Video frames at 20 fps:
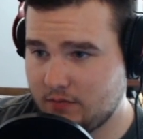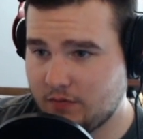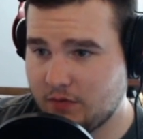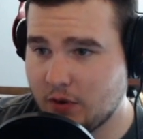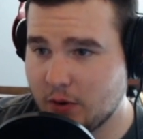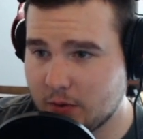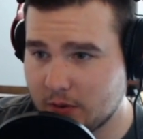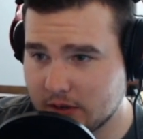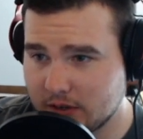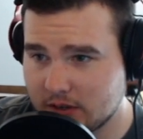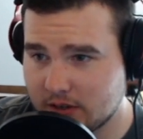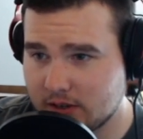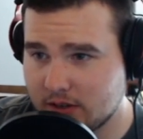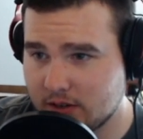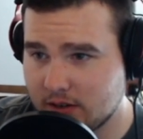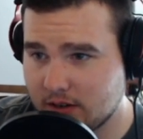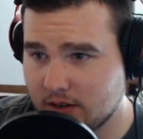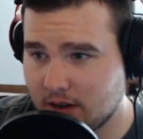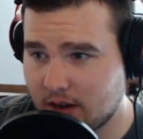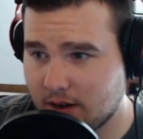
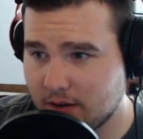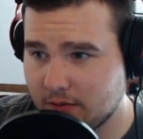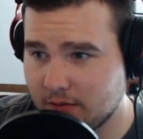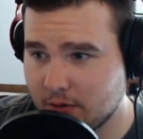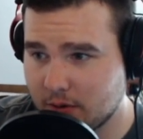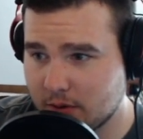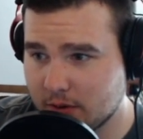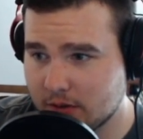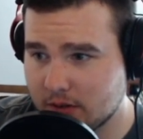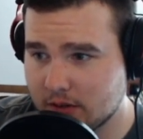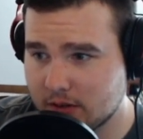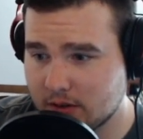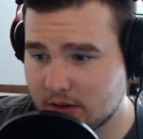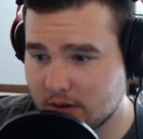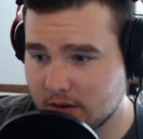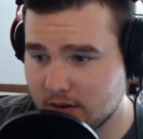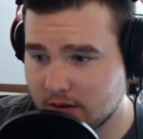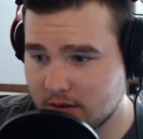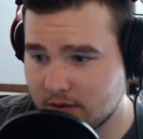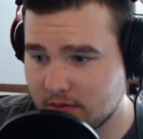autofocus is
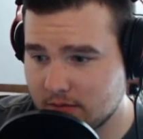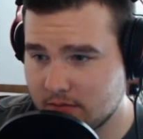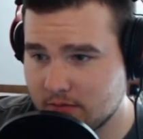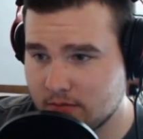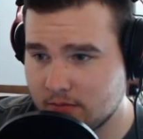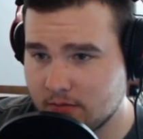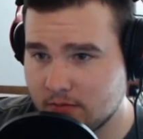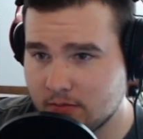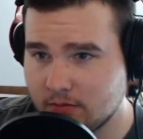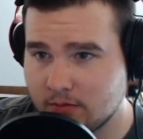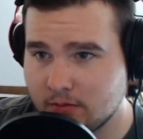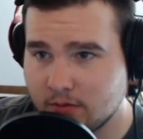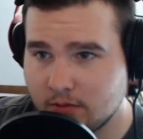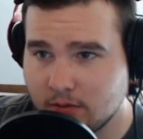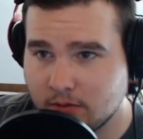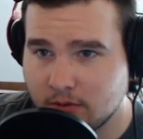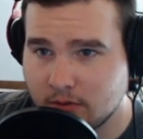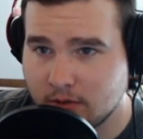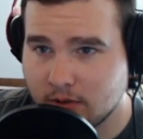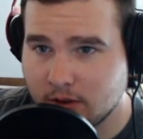on,
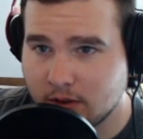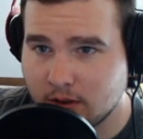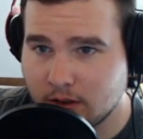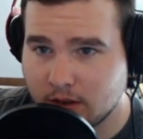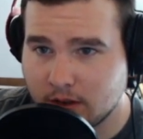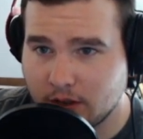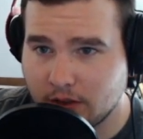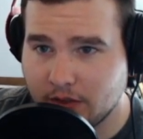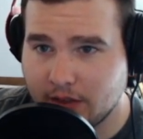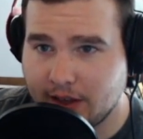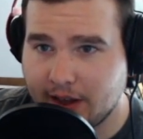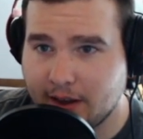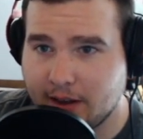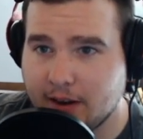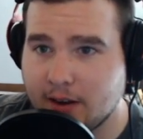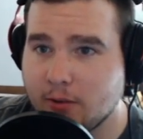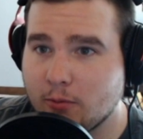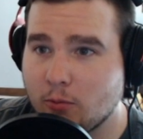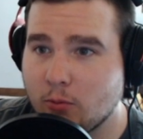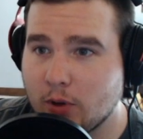and that
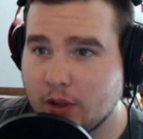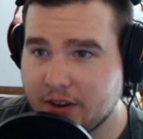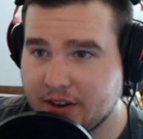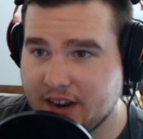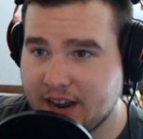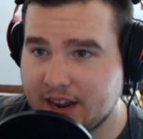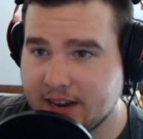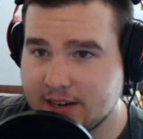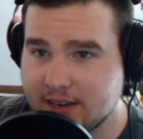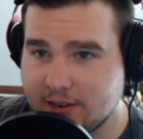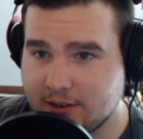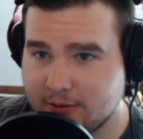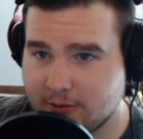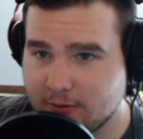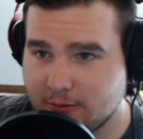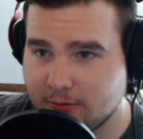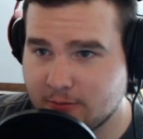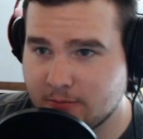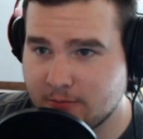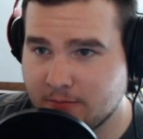will not
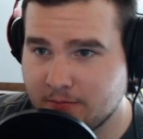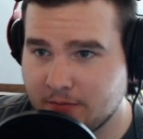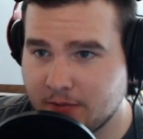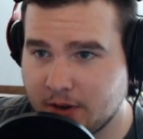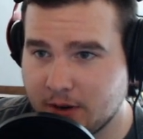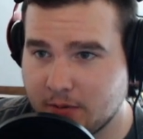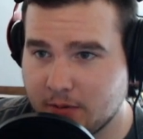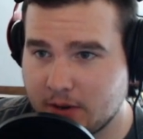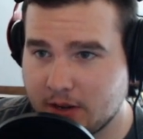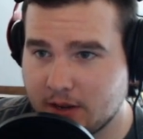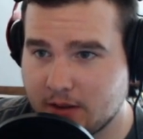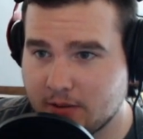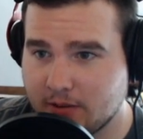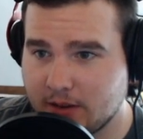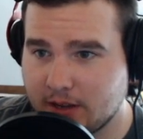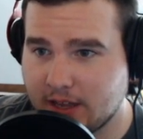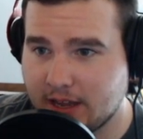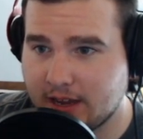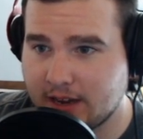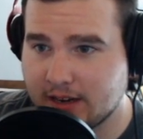do. There we go.
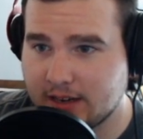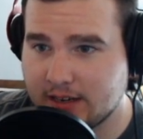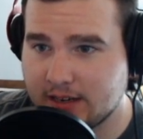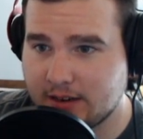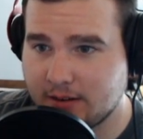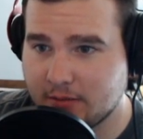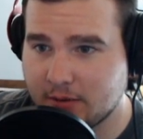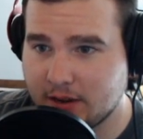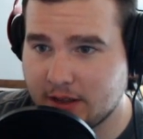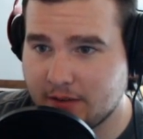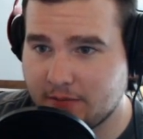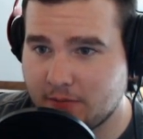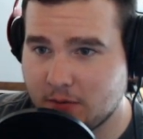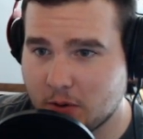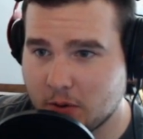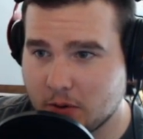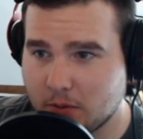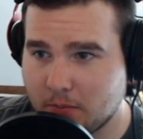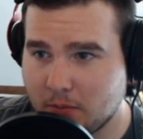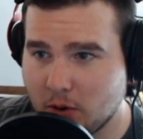Look at that. Get rid of that
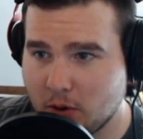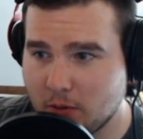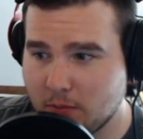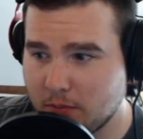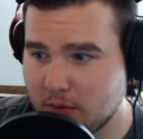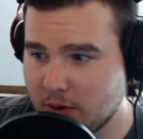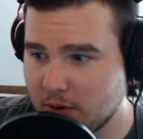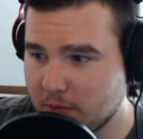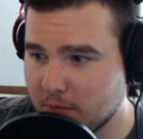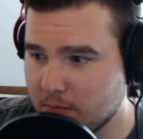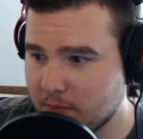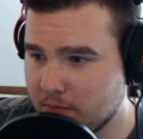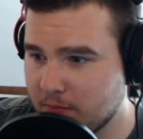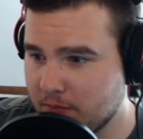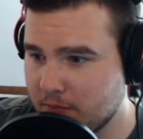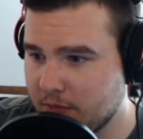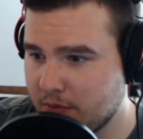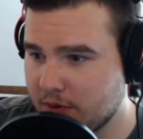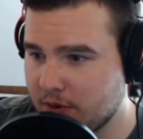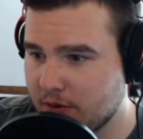focus. Boom.
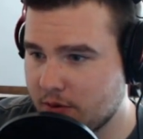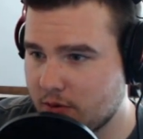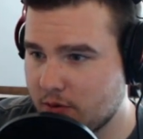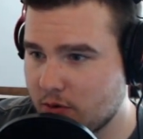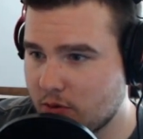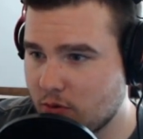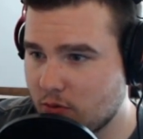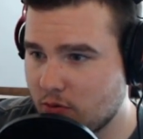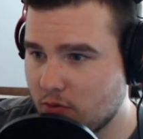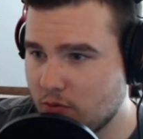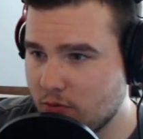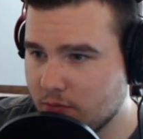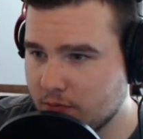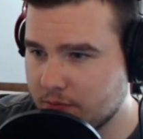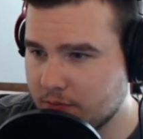Cool.